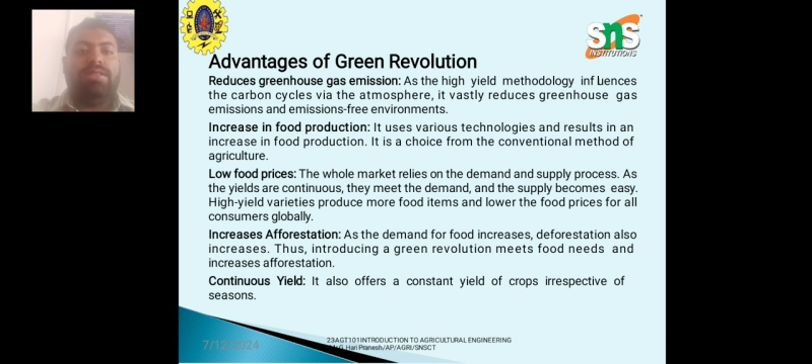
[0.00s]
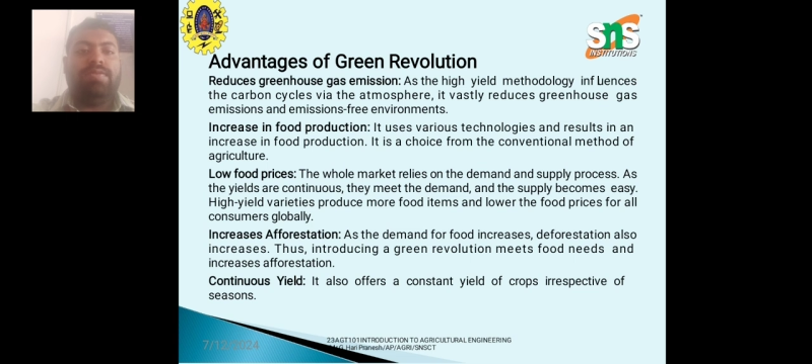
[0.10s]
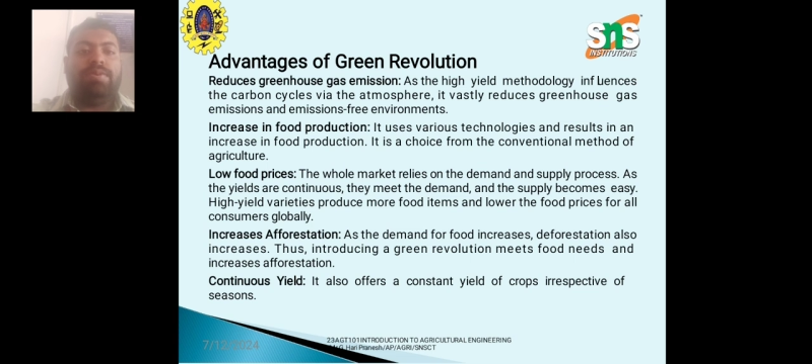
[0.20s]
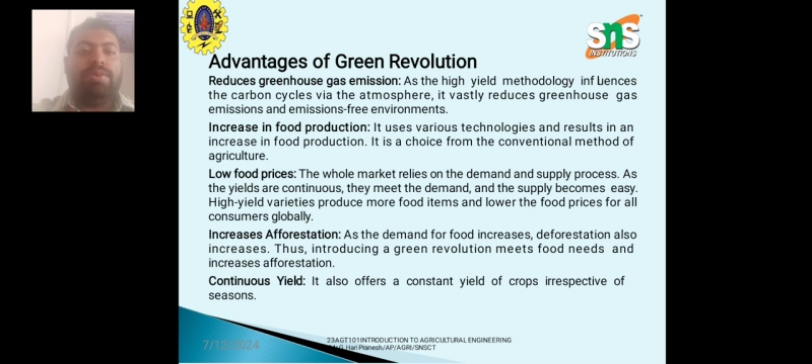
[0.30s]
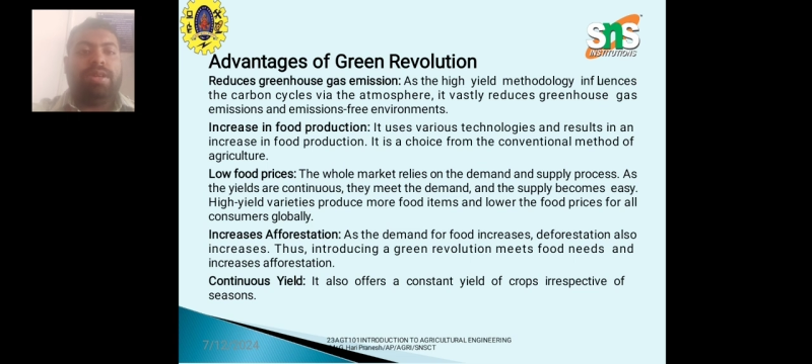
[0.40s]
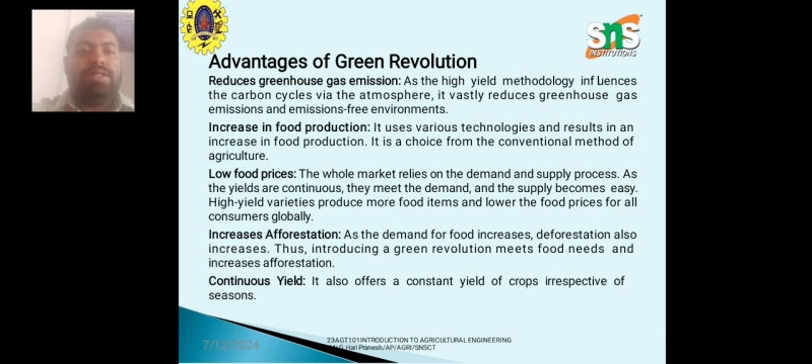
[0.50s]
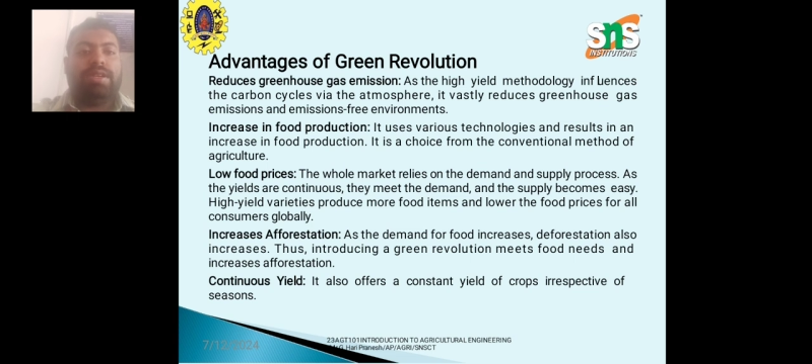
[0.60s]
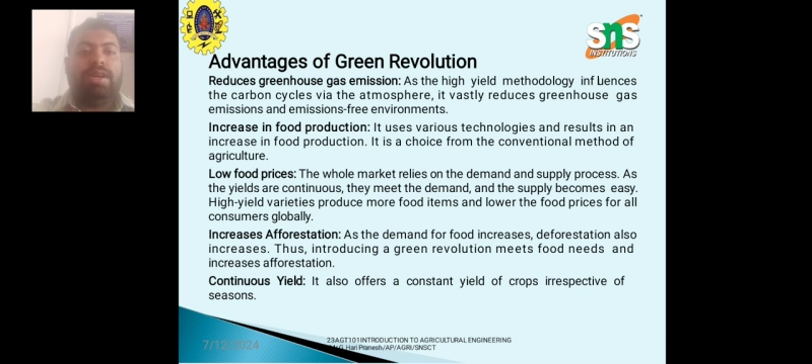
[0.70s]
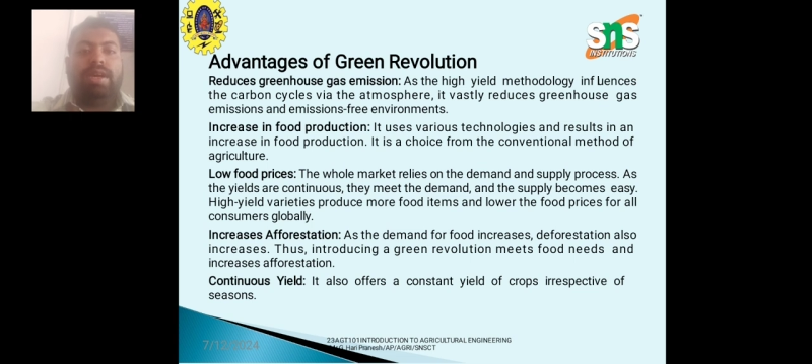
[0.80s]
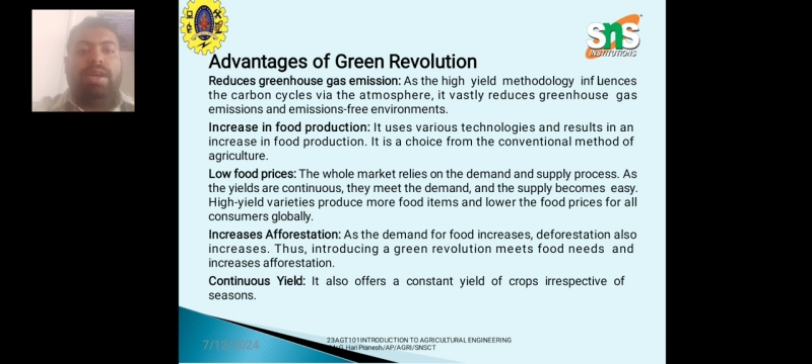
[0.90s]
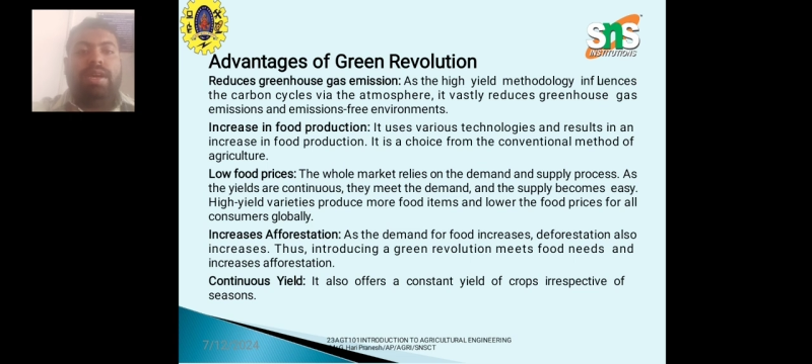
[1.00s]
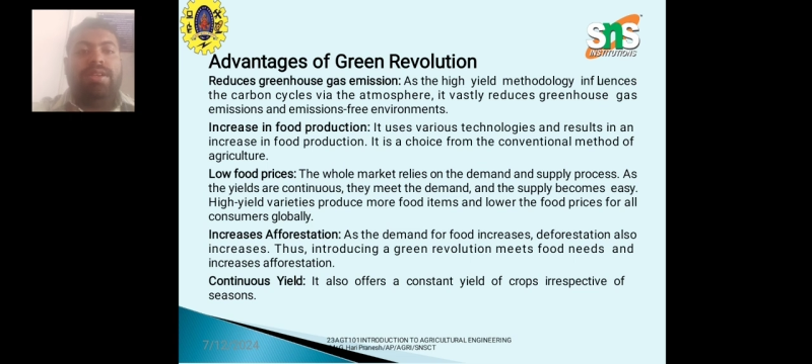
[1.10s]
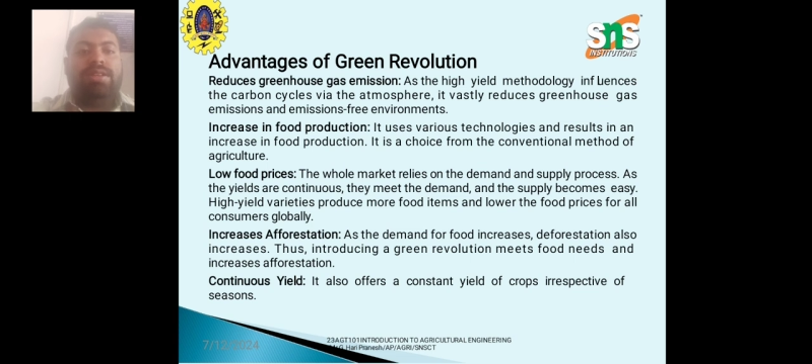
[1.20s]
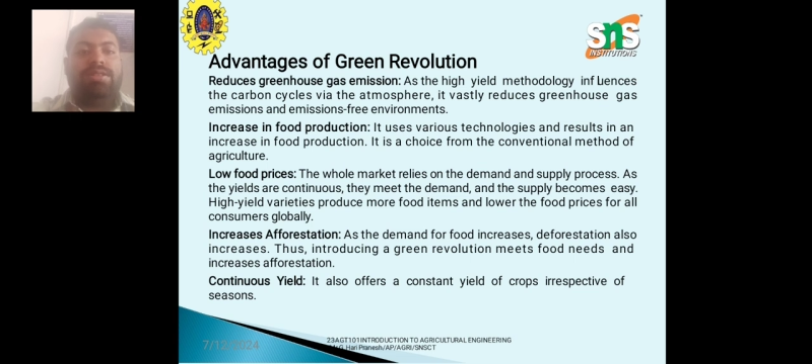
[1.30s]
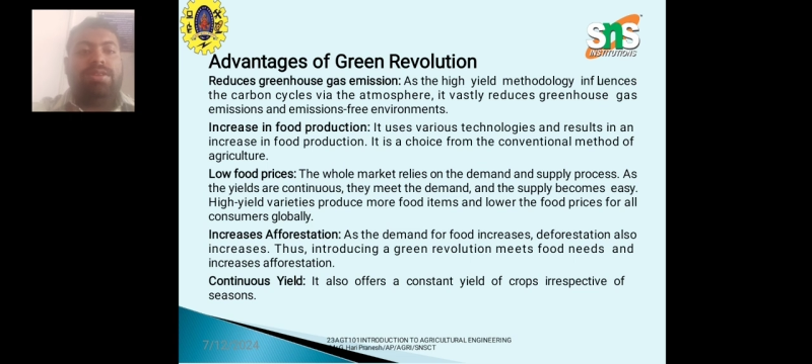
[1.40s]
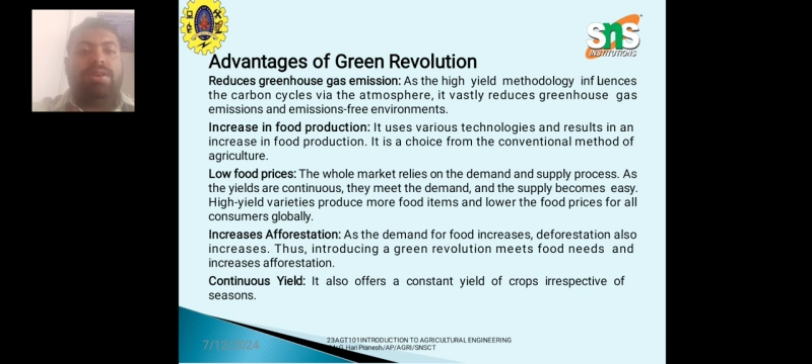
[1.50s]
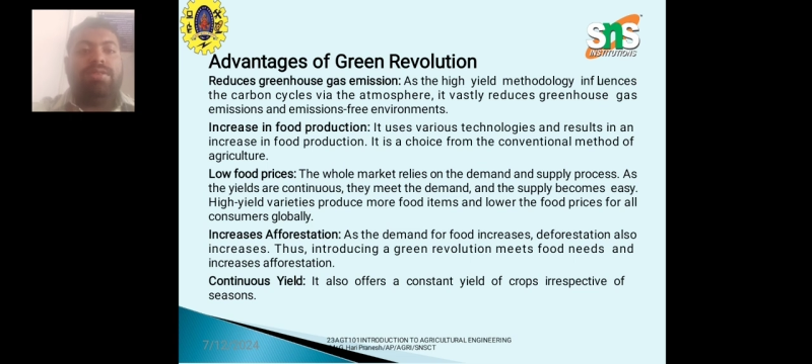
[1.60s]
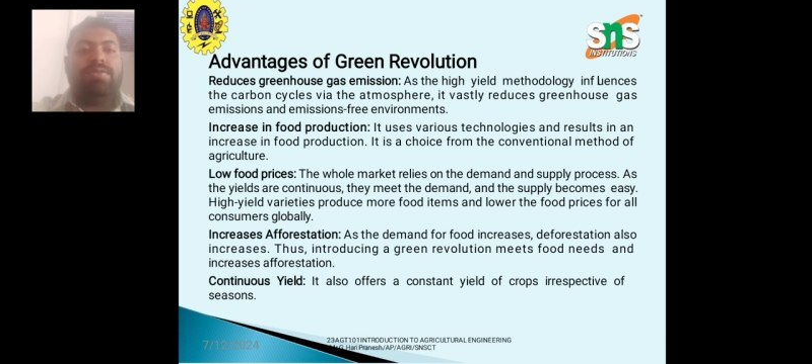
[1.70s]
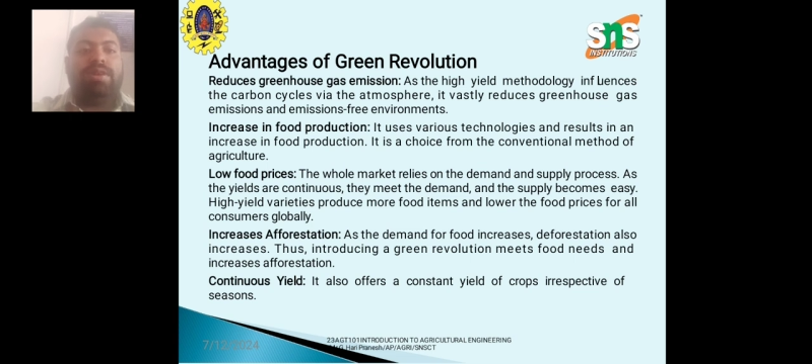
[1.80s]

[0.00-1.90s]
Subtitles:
food production. It is a choice